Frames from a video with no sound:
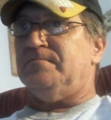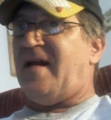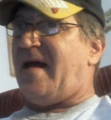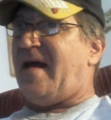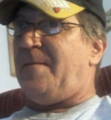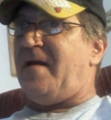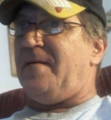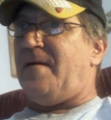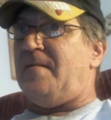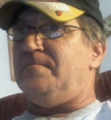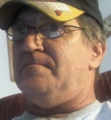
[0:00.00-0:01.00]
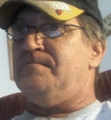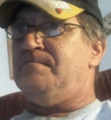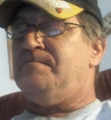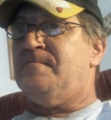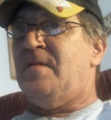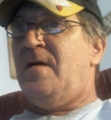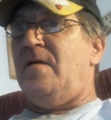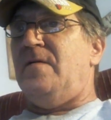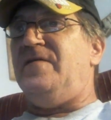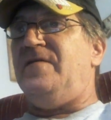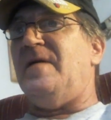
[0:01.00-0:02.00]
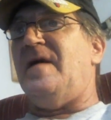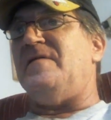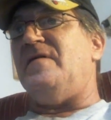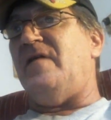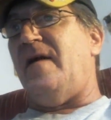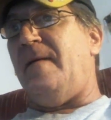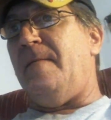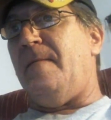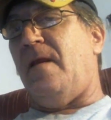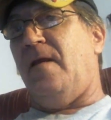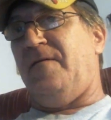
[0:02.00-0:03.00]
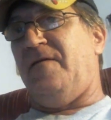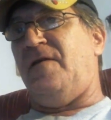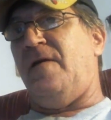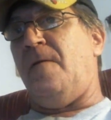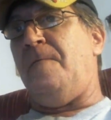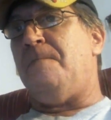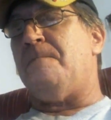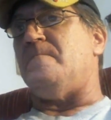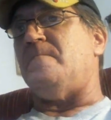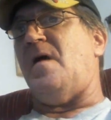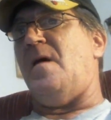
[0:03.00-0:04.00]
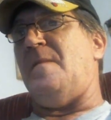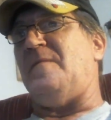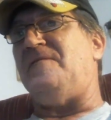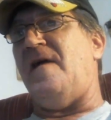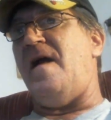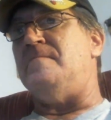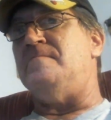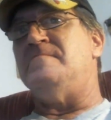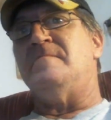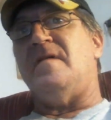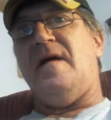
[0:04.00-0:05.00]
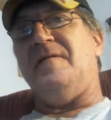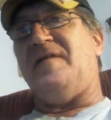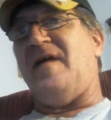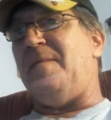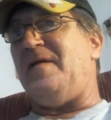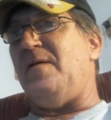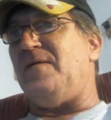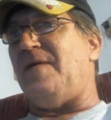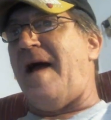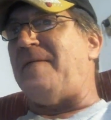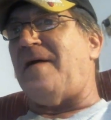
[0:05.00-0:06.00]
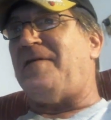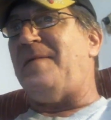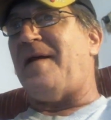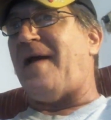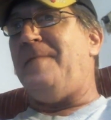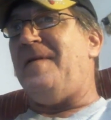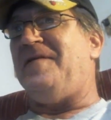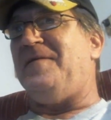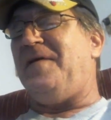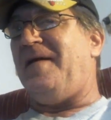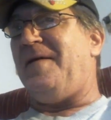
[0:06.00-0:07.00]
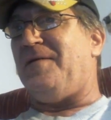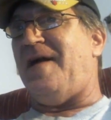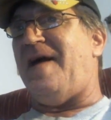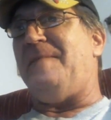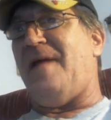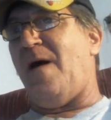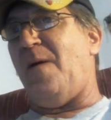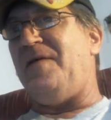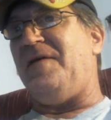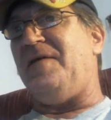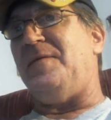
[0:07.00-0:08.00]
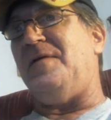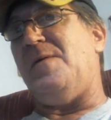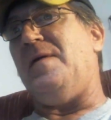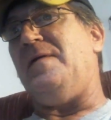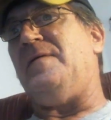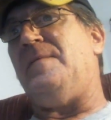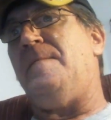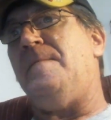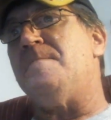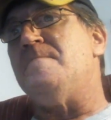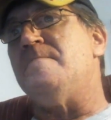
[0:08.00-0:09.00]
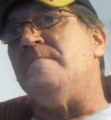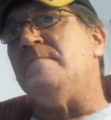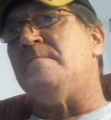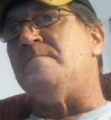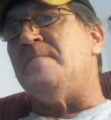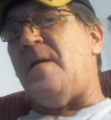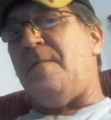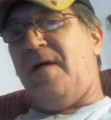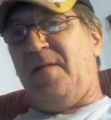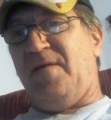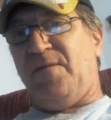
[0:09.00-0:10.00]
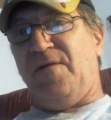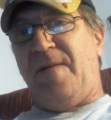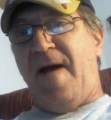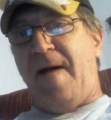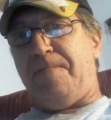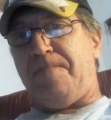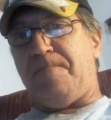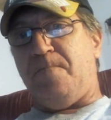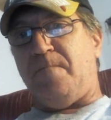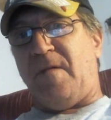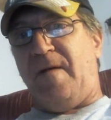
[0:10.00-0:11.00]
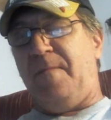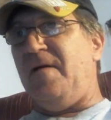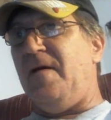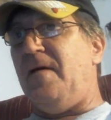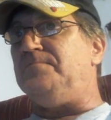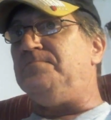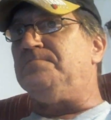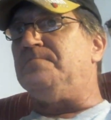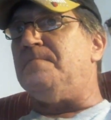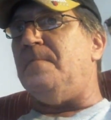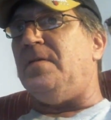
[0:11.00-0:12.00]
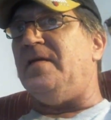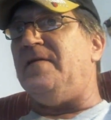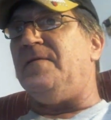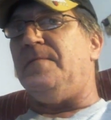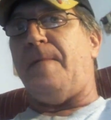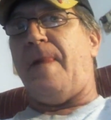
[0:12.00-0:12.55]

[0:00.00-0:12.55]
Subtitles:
I got to make it right. You gentlemen have a good day. Love the show. I'm a fan. Every time it goes live, I seem like I miss it when it goes live, but I always get the recordings. My name is Wolfpack. Hit me up, please.